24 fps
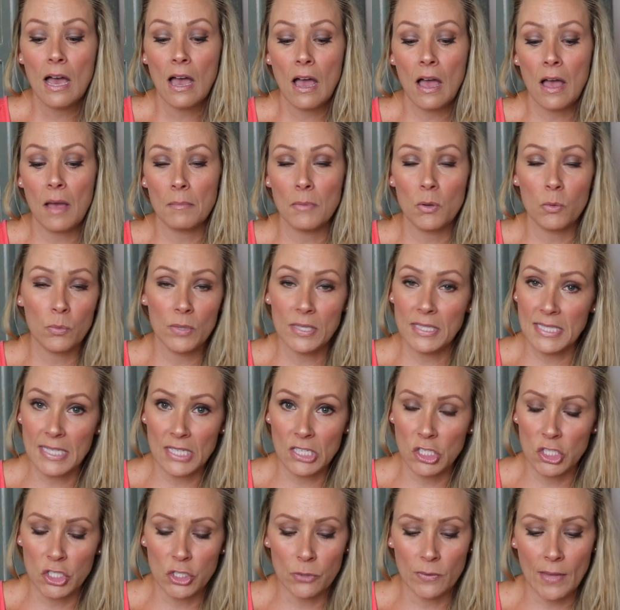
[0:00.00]
Um, we
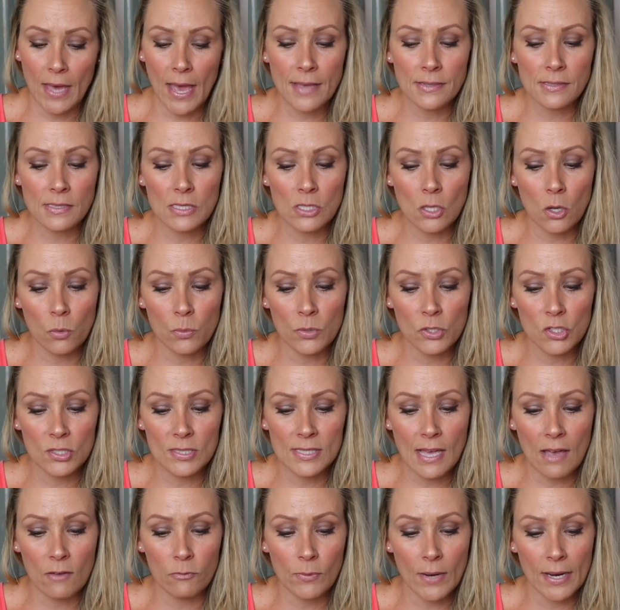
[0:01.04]
didn't do that, so we just
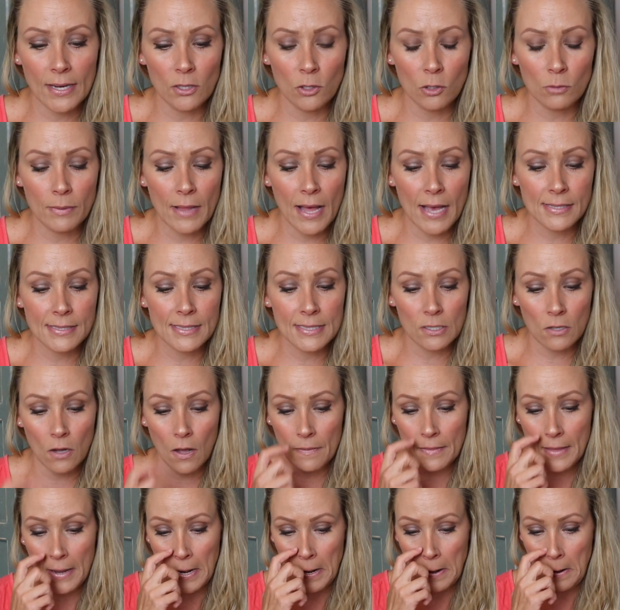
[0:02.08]
have regular plastic
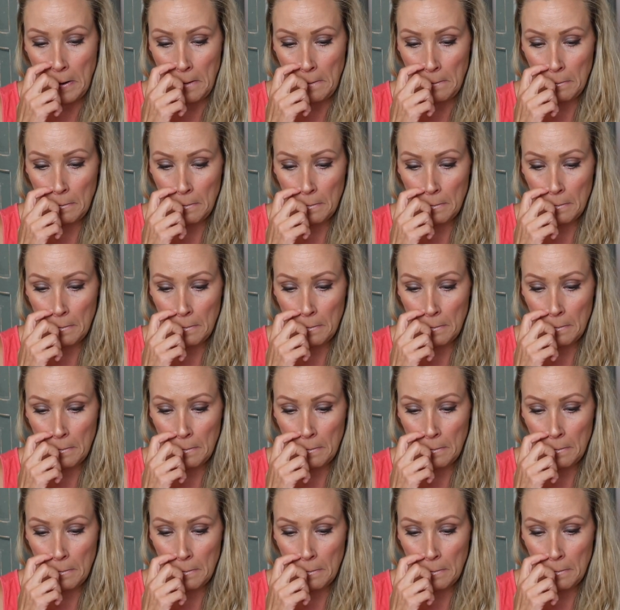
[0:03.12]
on there.